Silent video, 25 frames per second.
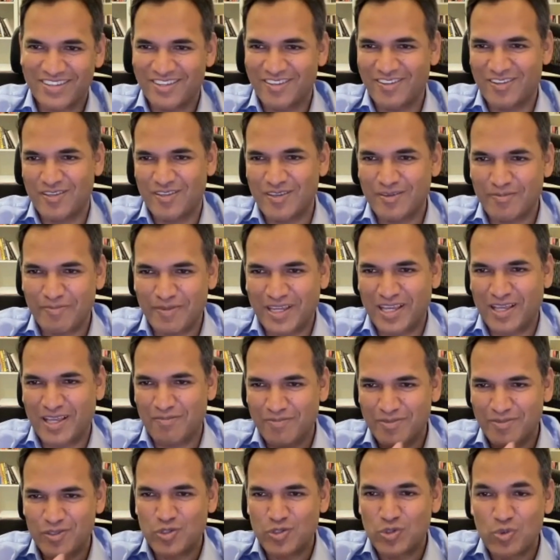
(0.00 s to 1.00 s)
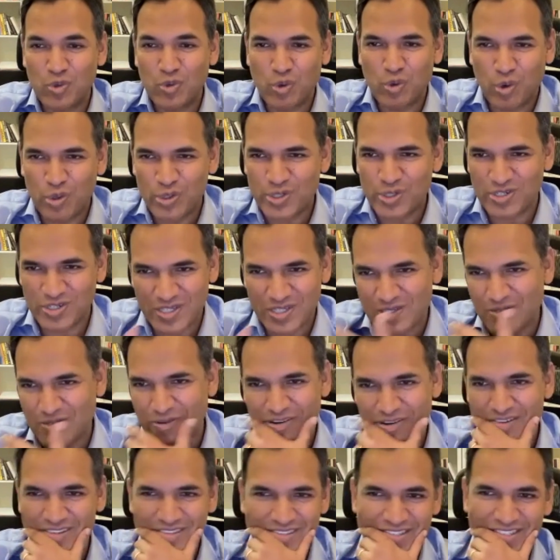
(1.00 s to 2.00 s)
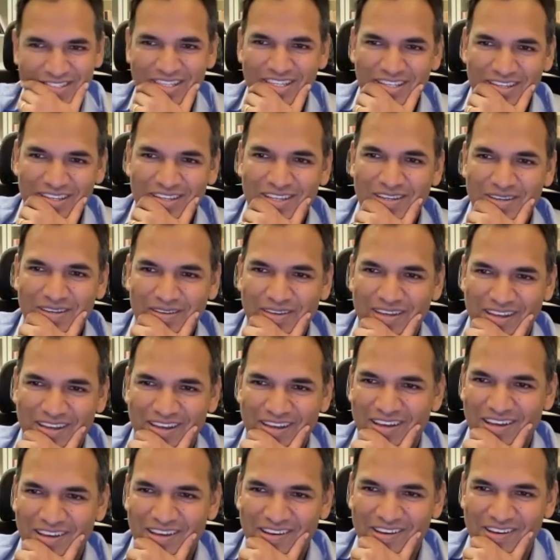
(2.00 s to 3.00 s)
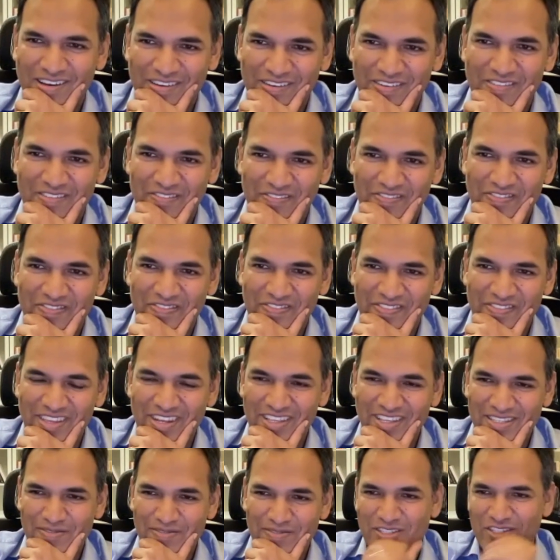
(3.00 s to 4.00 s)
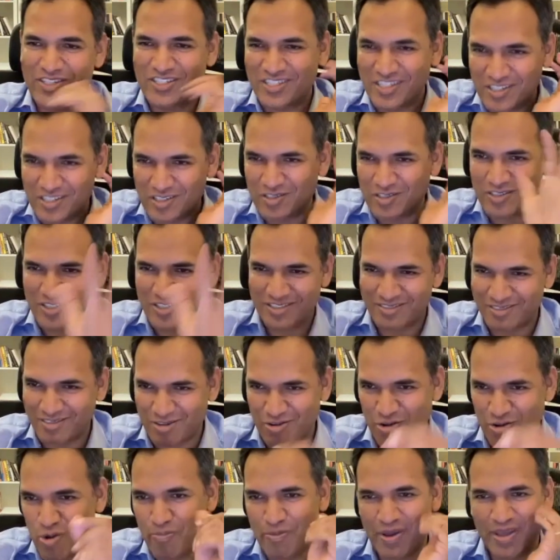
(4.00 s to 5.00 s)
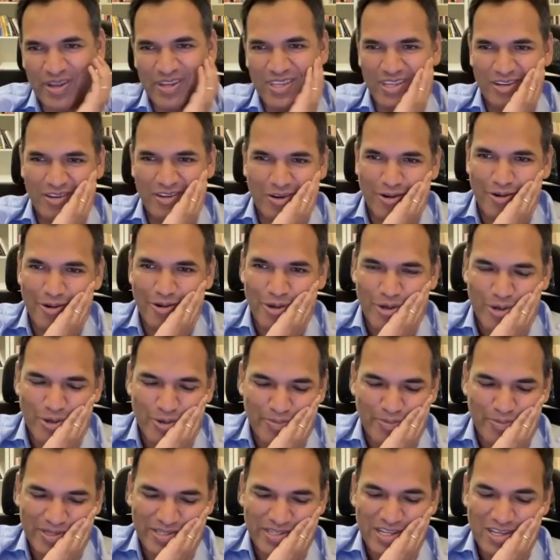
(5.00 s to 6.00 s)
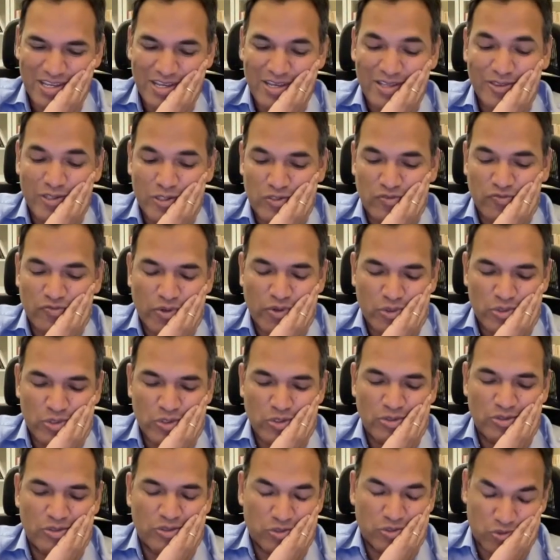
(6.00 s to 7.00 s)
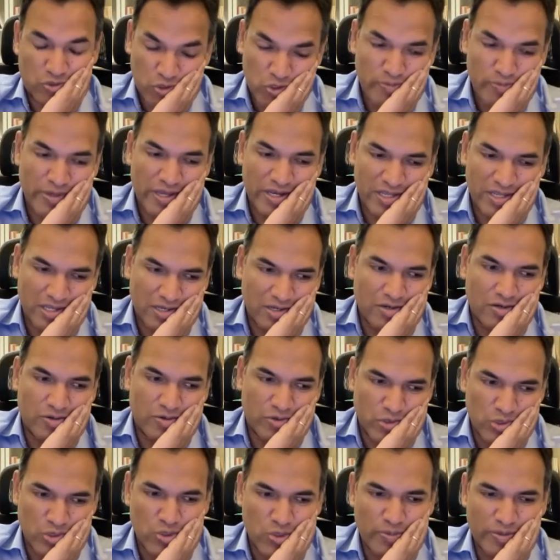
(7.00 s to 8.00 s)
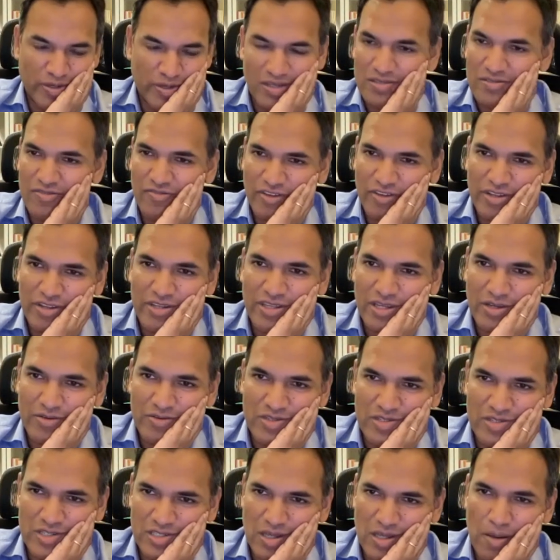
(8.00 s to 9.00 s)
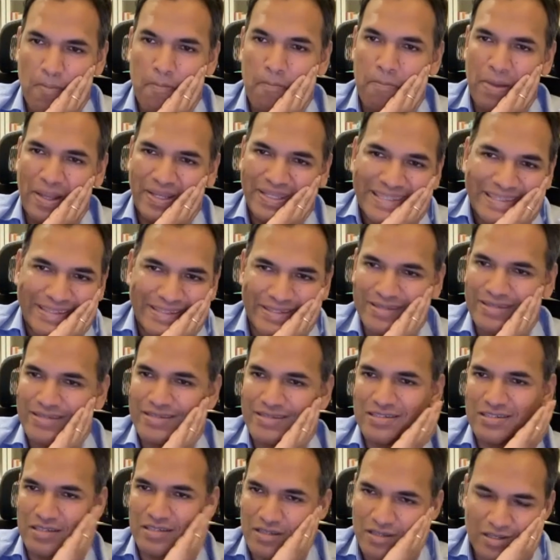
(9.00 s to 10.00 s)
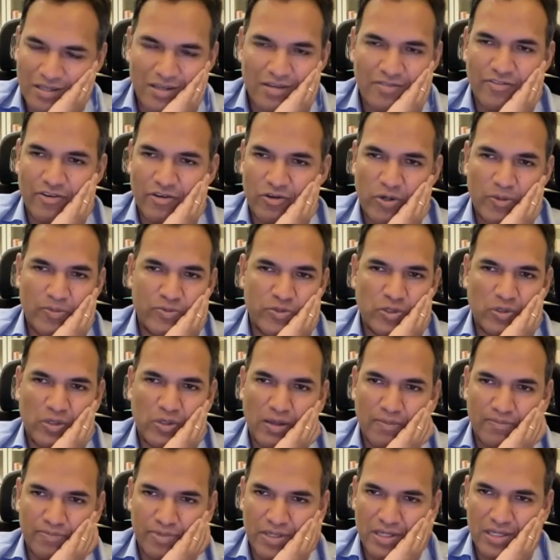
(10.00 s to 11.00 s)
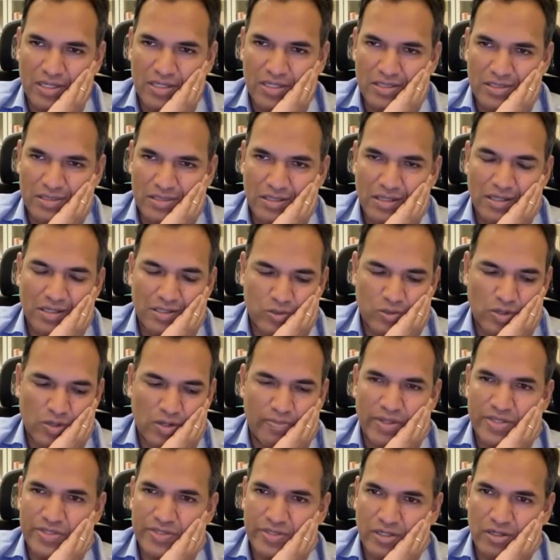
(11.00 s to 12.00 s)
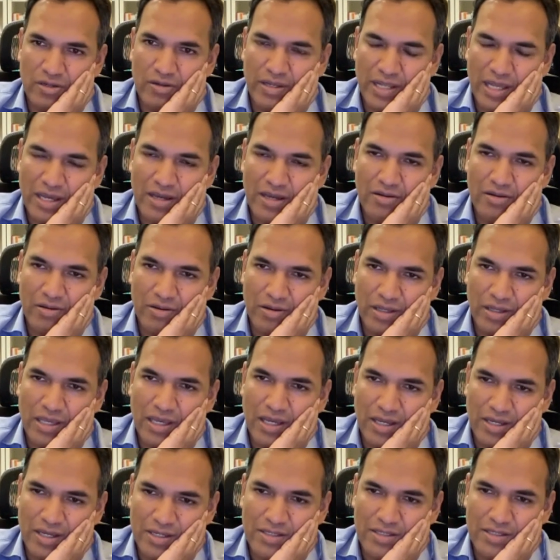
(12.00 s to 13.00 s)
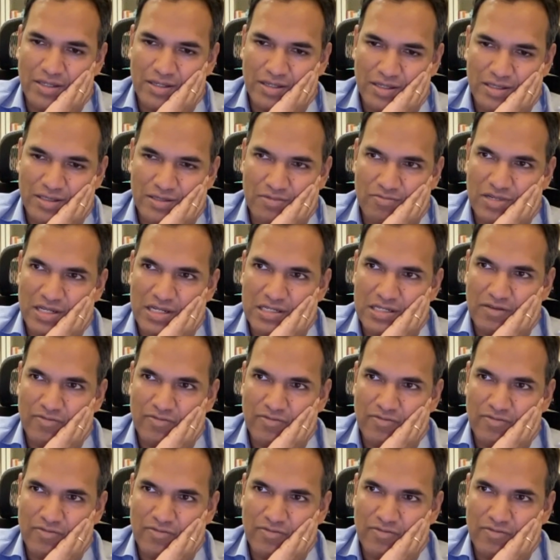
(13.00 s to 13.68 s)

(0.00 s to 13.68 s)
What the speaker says: you become too cautious. Whereas, sometimes you just need to just throw money and grow. But those folks who threw money and grew because funding was just abundant for crypto companies 12 months ago. Now, it's a really